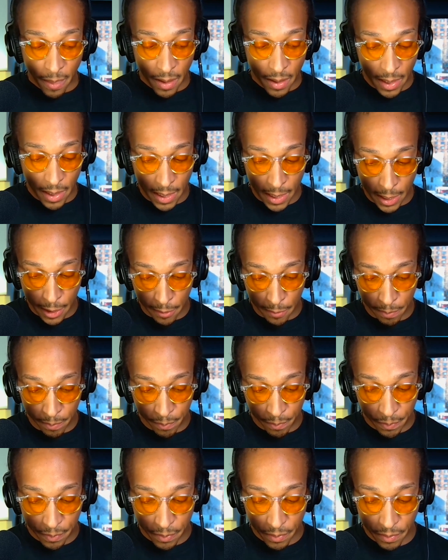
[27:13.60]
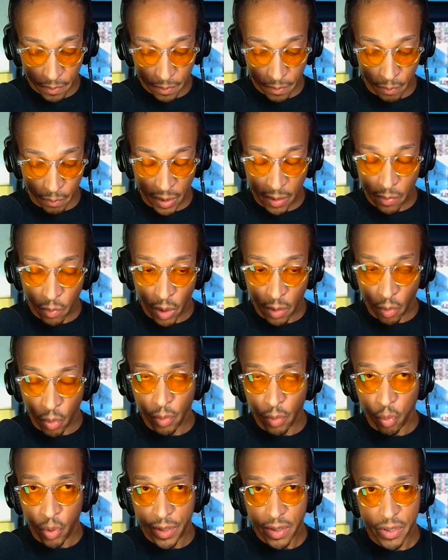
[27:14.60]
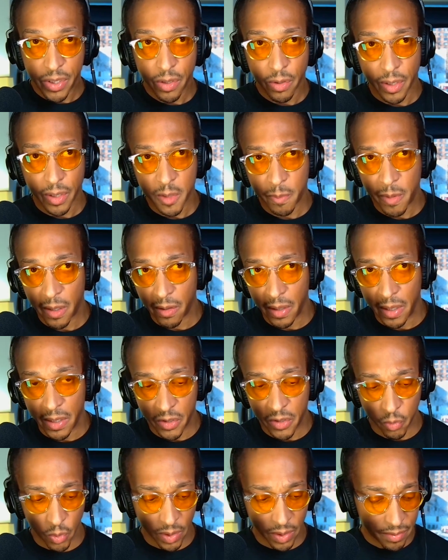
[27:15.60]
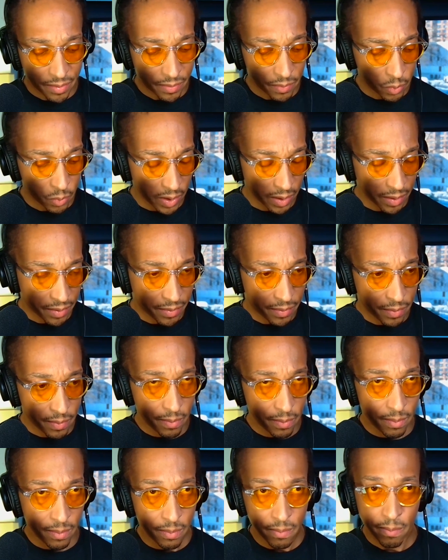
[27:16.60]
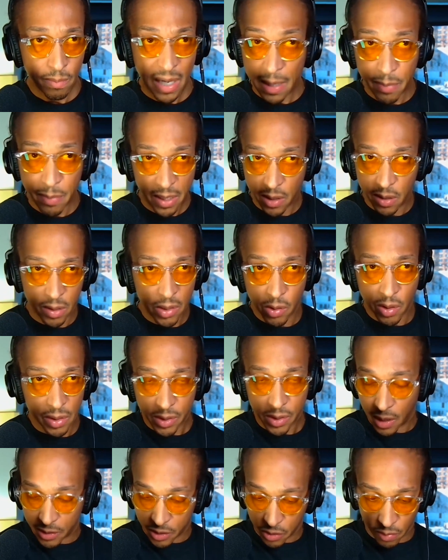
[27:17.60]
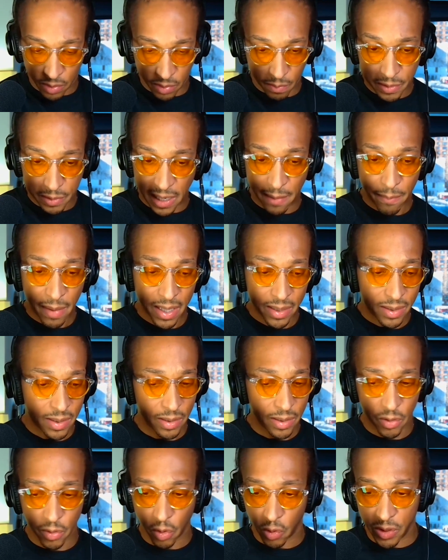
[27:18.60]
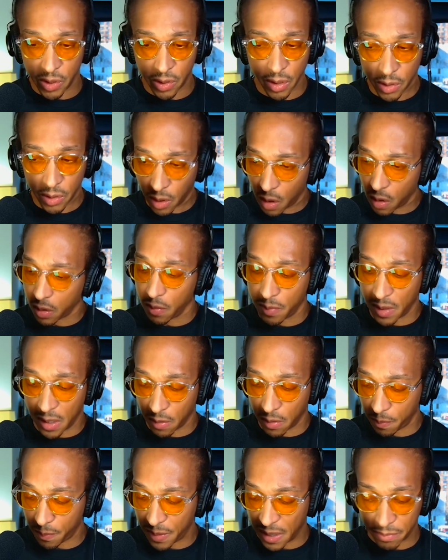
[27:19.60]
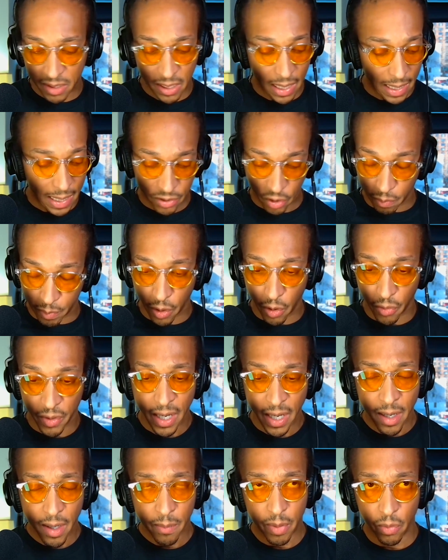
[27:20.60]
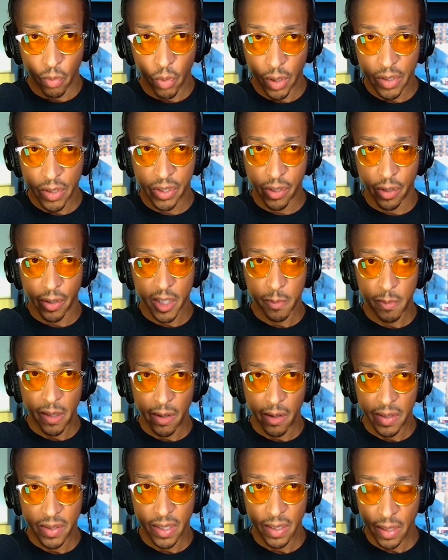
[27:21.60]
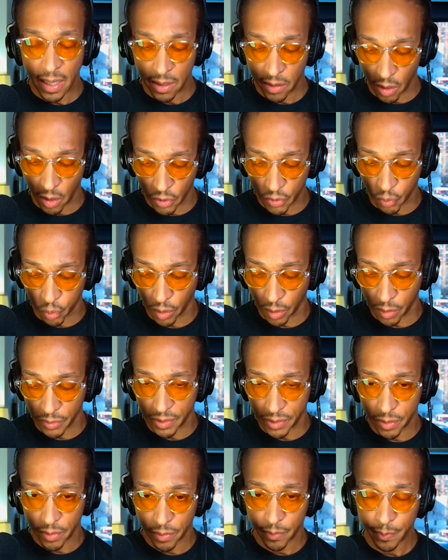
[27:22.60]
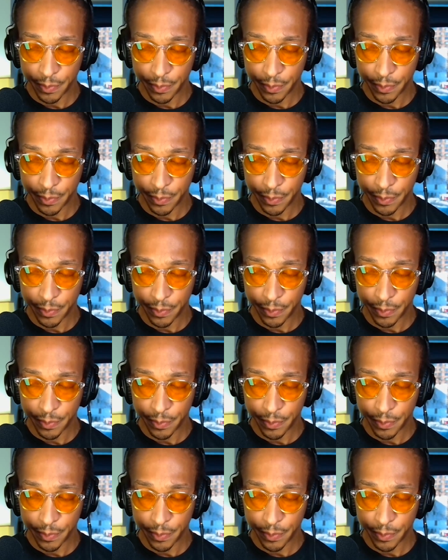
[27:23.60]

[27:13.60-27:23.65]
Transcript: Um, but what, what is your experience with, with maybe you can touch on plant medicines or you can talk about peptides or both, but what is your experience in, in those worlds?